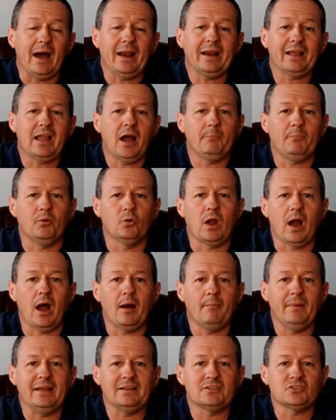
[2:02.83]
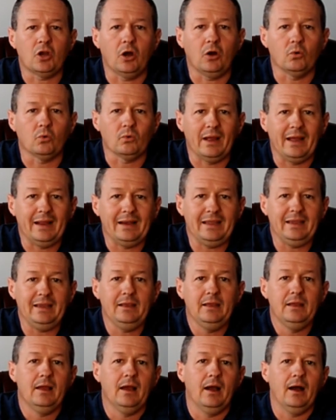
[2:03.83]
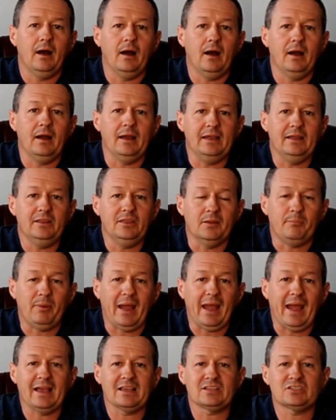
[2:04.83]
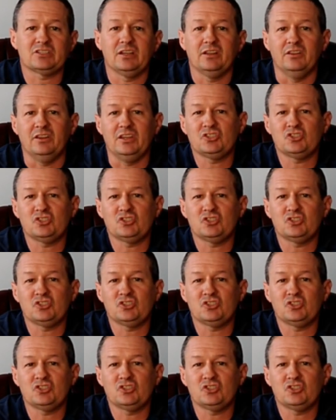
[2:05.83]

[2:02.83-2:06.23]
got a couple comments already in the past.